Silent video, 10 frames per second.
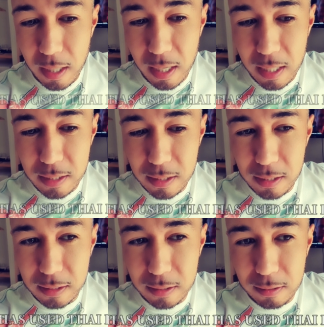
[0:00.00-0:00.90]
And it
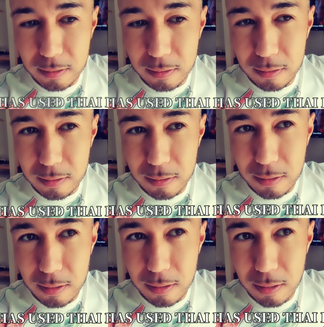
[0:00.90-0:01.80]
just,
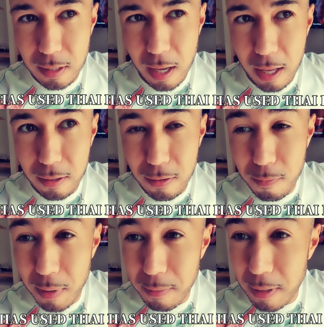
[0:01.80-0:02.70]
I don't
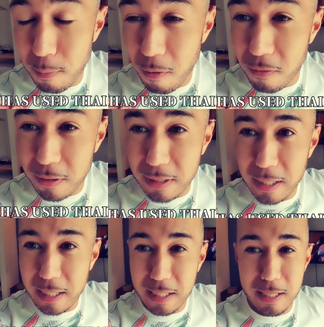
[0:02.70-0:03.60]
know, maybe I'm
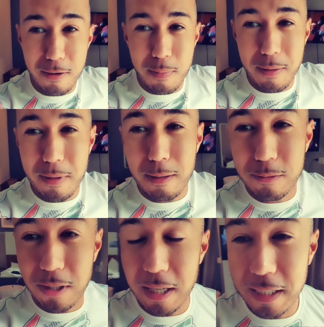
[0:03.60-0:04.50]
overthinking it or maybe I'm
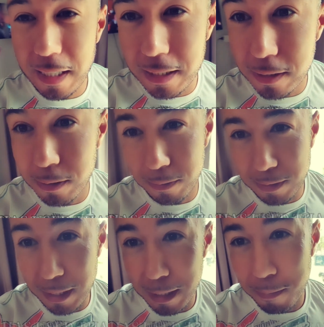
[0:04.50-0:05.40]
trying to get too
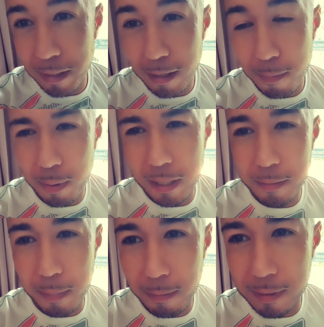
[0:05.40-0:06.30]
deep here,
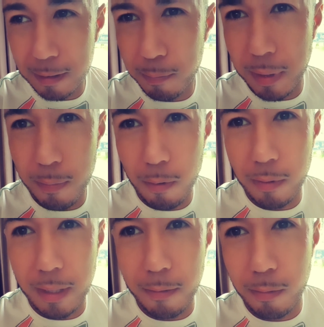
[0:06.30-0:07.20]
but maybe some
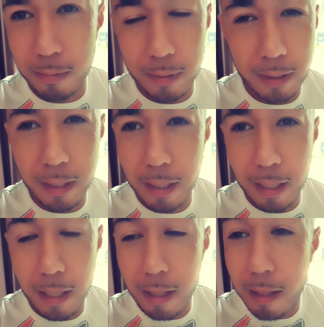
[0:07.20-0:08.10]
people, they,
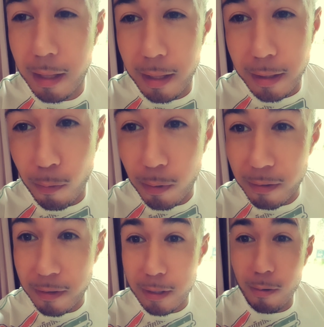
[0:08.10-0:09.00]
they won't
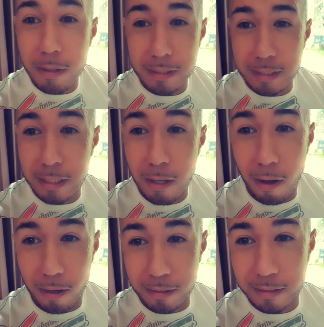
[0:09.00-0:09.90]
even notice the
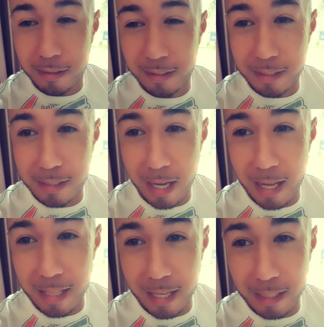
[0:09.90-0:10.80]
dogs in
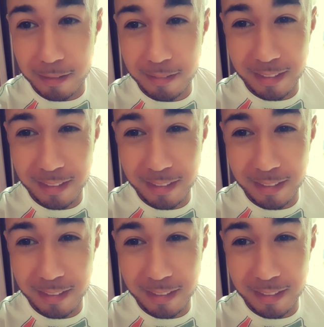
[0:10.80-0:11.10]
Thailand.